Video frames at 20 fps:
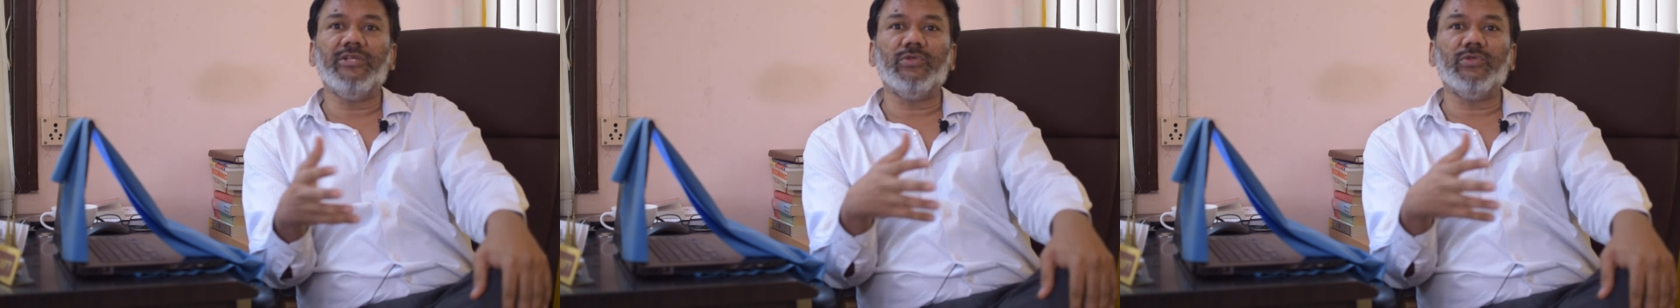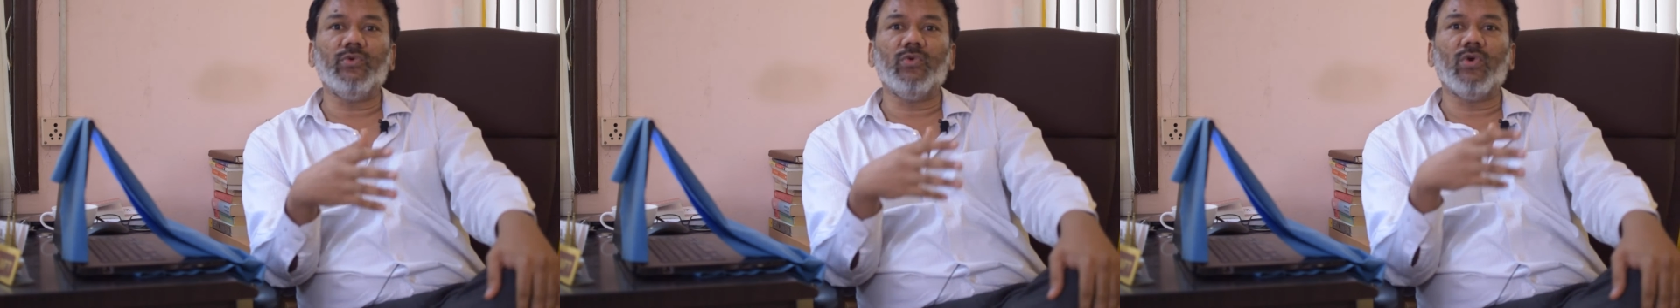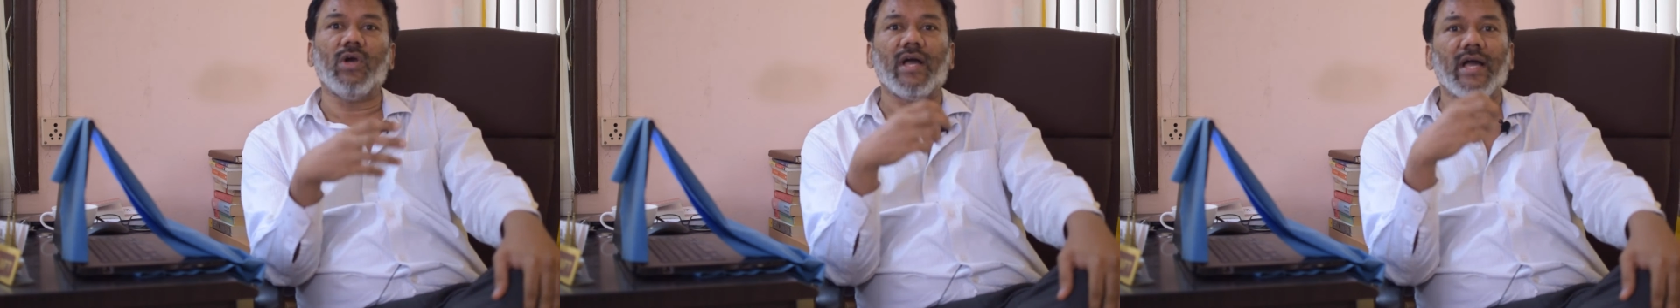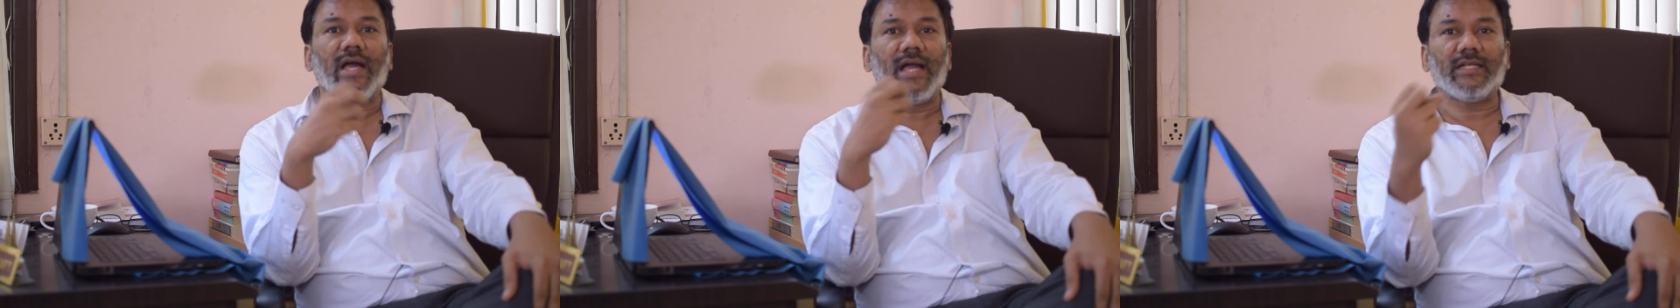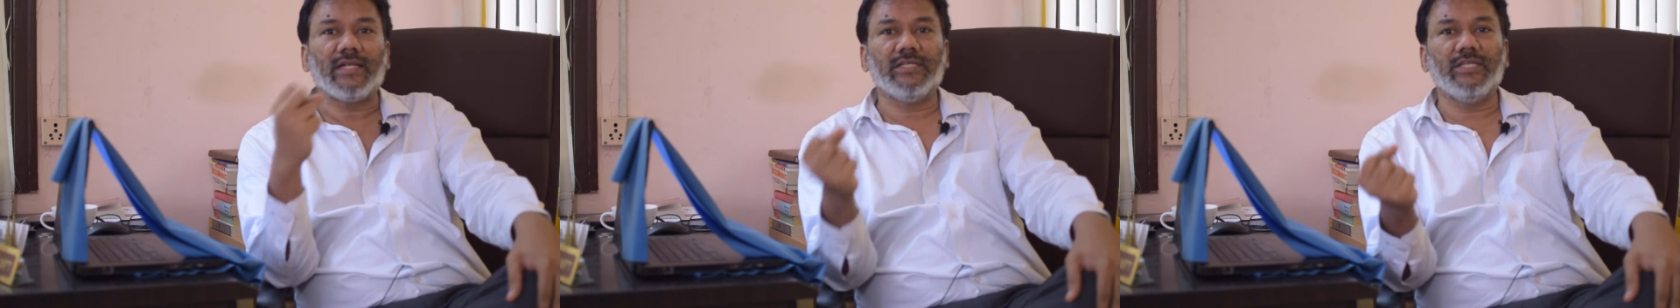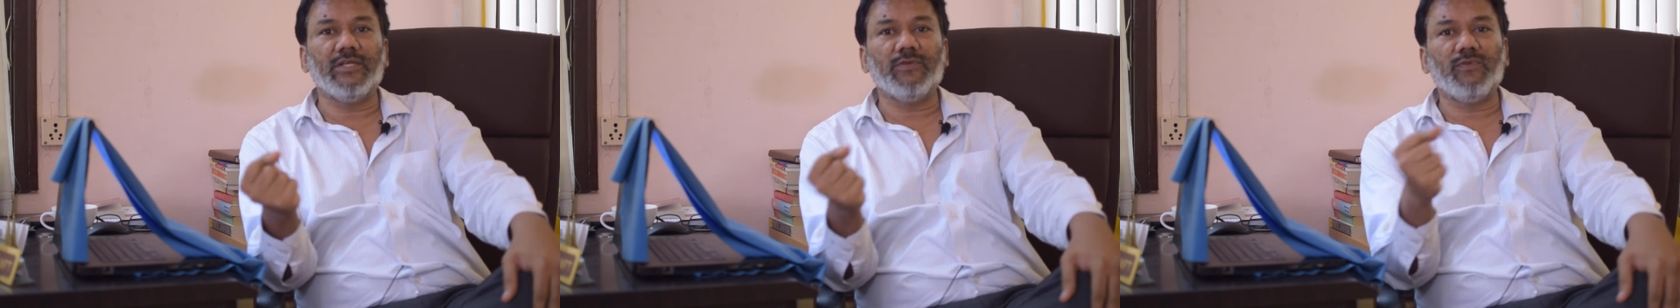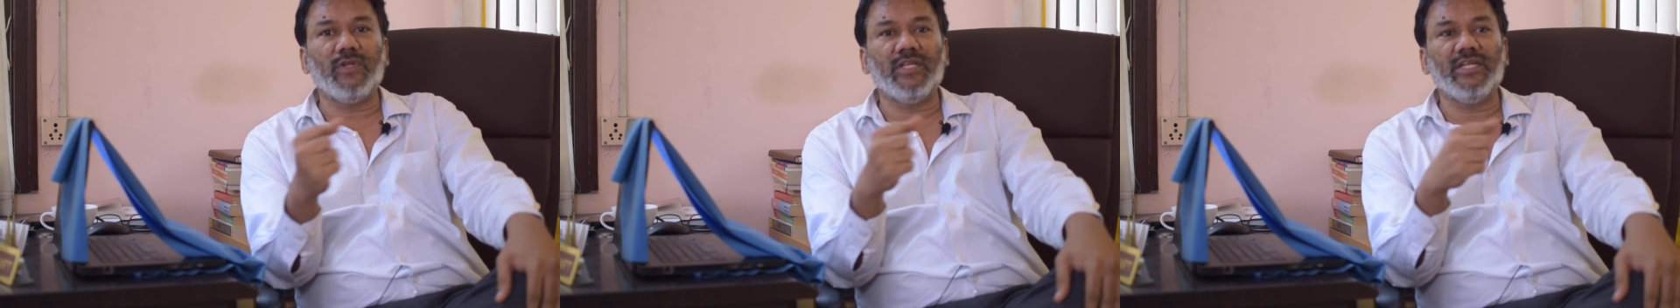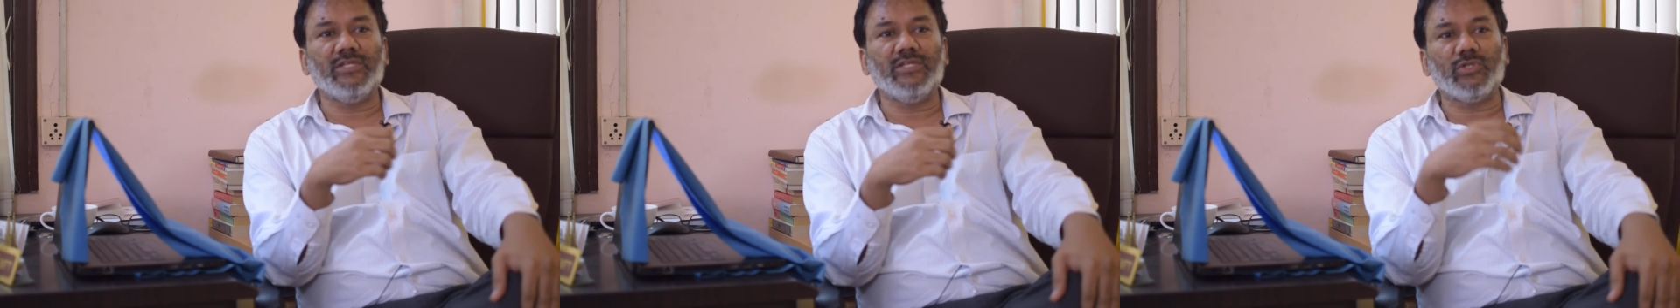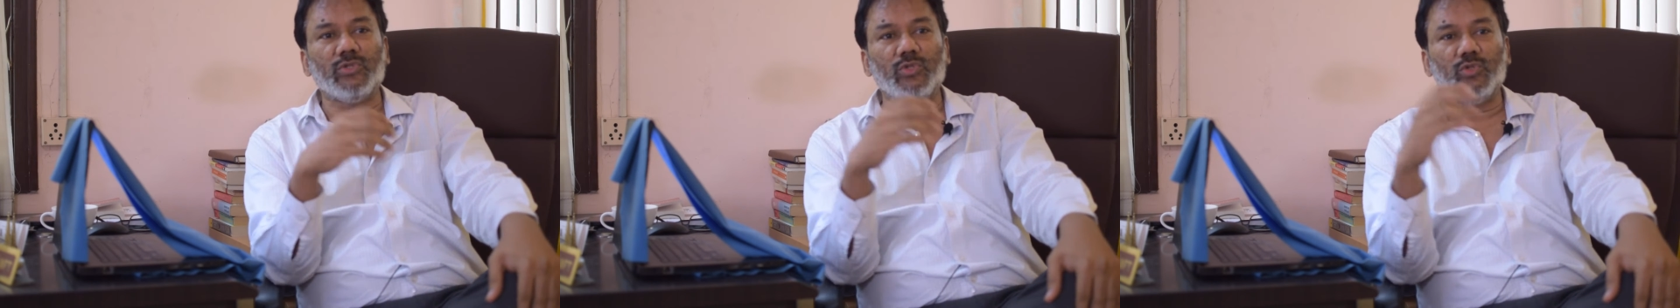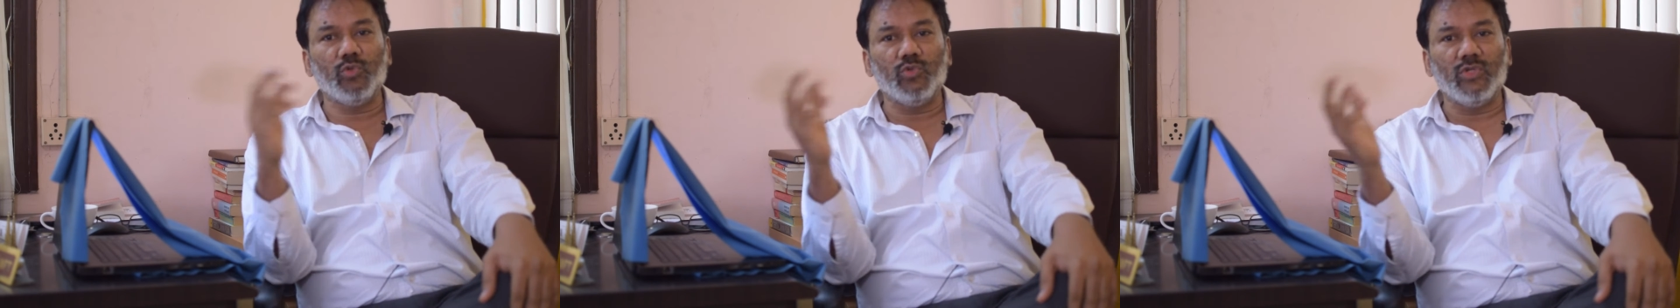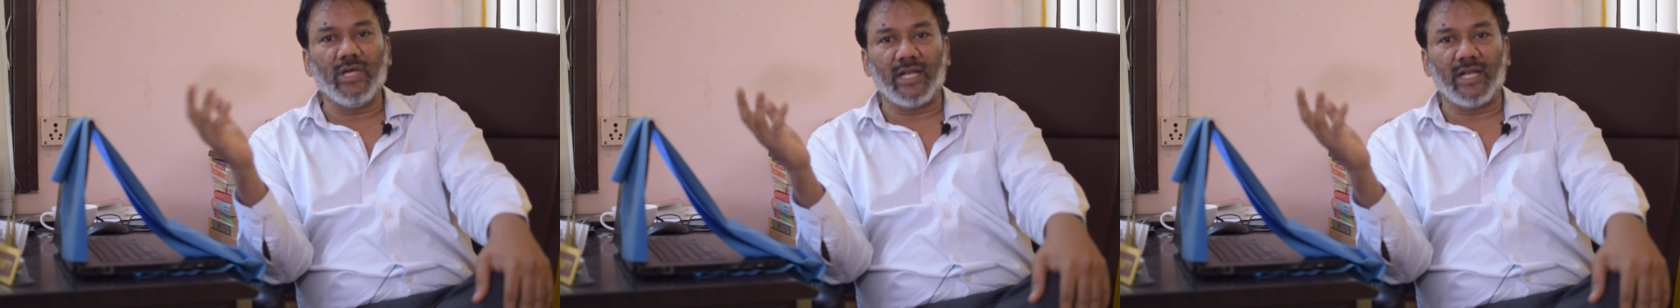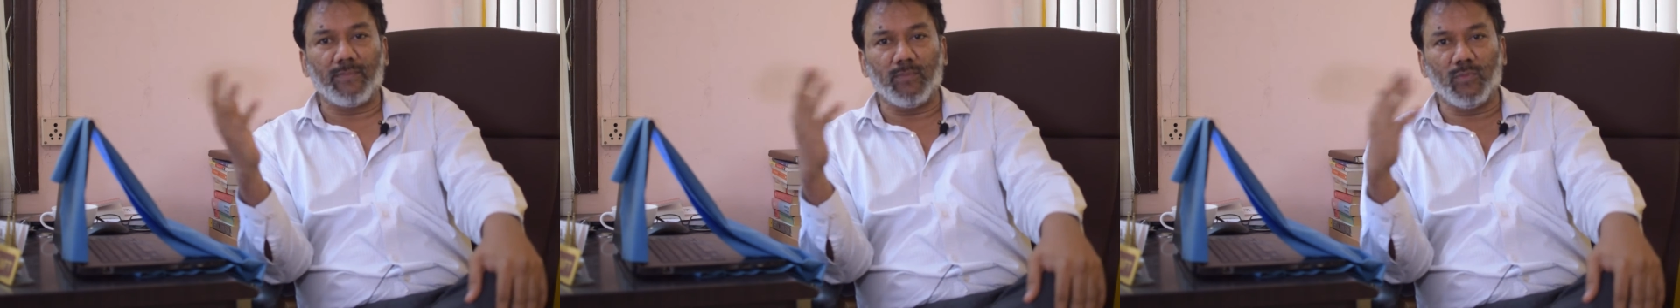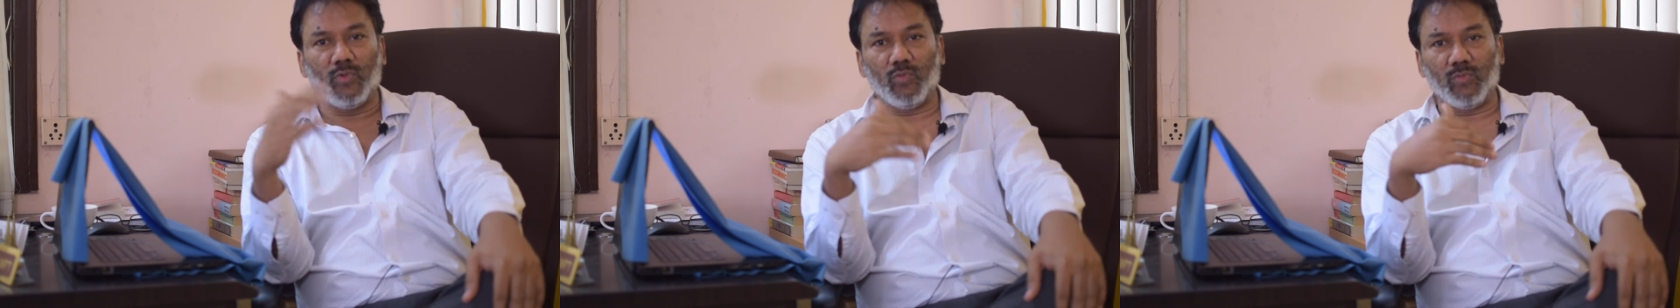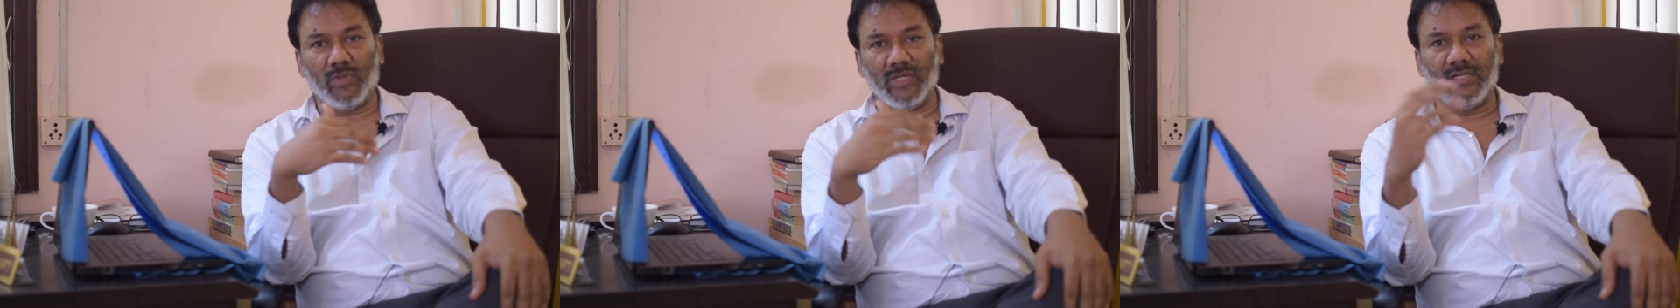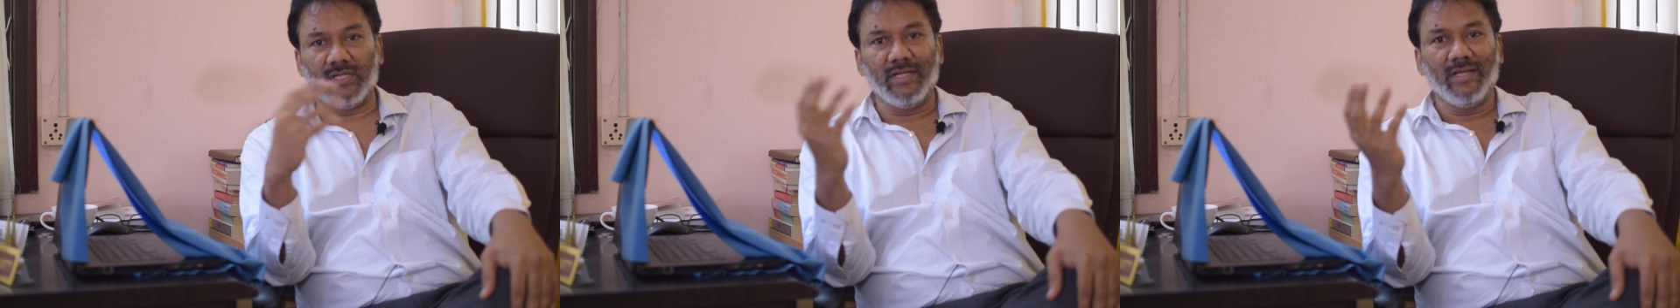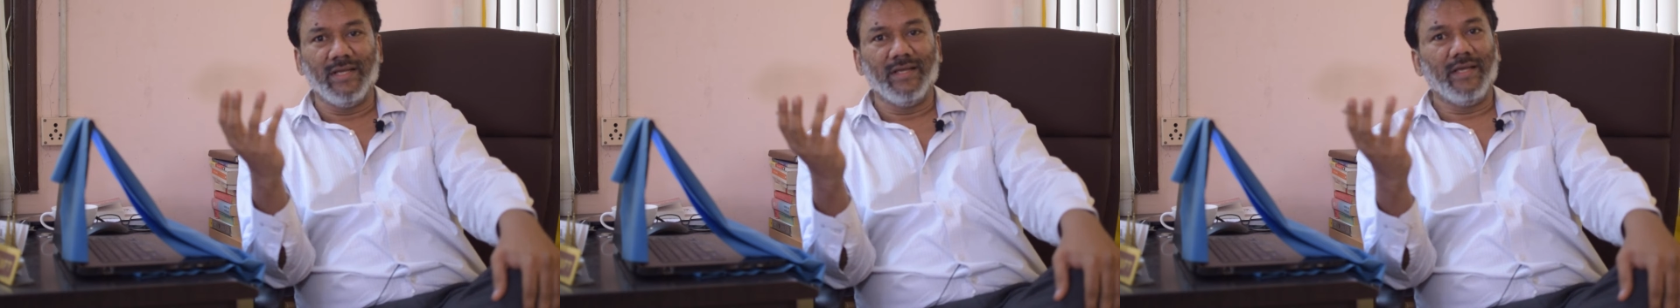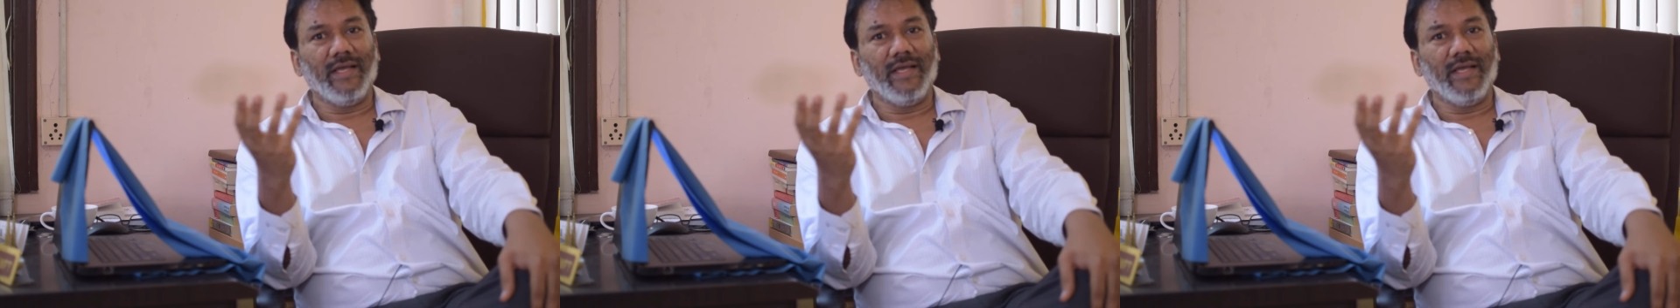to actively to do that movement.